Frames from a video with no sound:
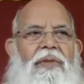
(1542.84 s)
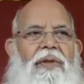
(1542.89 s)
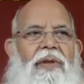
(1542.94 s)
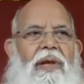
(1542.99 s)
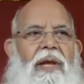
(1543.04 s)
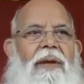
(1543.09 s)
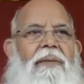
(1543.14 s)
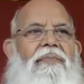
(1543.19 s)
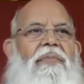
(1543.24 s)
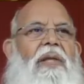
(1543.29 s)

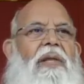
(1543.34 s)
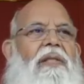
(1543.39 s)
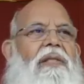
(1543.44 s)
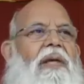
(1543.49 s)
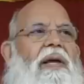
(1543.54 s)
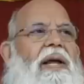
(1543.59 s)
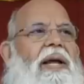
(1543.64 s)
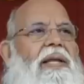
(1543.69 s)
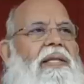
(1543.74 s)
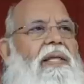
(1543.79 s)
If there is
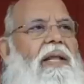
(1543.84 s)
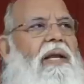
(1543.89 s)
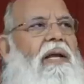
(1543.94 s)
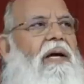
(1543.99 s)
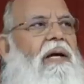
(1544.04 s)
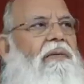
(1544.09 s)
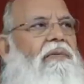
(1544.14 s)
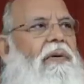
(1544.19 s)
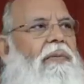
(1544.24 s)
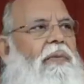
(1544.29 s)
a
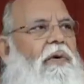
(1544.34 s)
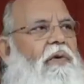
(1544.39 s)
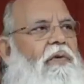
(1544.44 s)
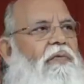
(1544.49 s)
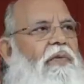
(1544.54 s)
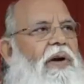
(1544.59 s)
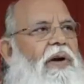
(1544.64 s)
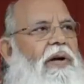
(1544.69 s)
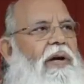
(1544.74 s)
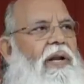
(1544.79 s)
gathering of about
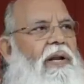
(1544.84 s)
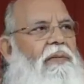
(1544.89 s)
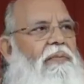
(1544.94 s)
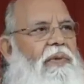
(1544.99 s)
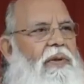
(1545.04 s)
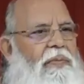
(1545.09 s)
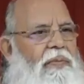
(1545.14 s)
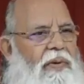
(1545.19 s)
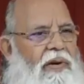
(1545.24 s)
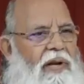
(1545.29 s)
5 10
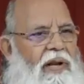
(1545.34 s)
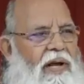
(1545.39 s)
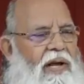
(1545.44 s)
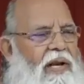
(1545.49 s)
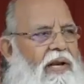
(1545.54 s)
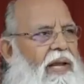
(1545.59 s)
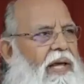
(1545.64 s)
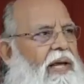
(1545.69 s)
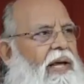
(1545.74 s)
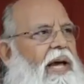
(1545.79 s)
people,
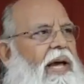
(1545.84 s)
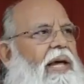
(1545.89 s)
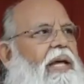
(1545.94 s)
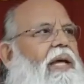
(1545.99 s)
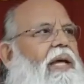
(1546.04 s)
like I